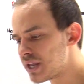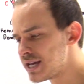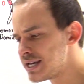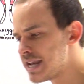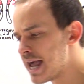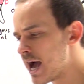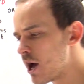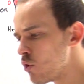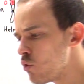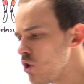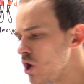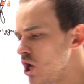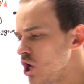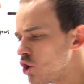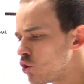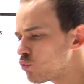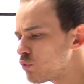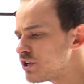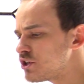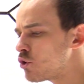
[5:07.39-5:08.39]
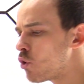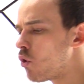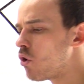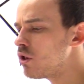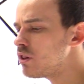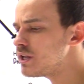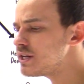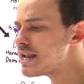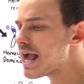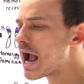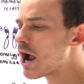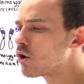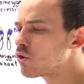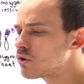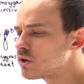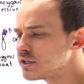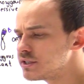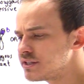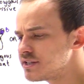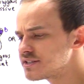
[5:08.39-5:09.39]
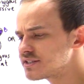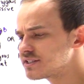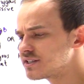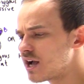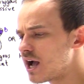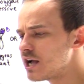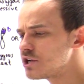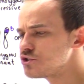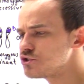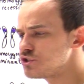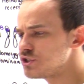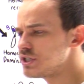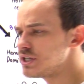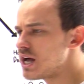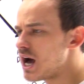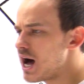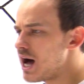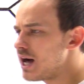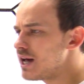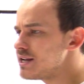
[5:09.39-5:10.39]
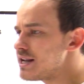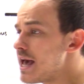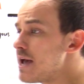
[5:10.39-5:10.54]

Now, Recall in our discussion on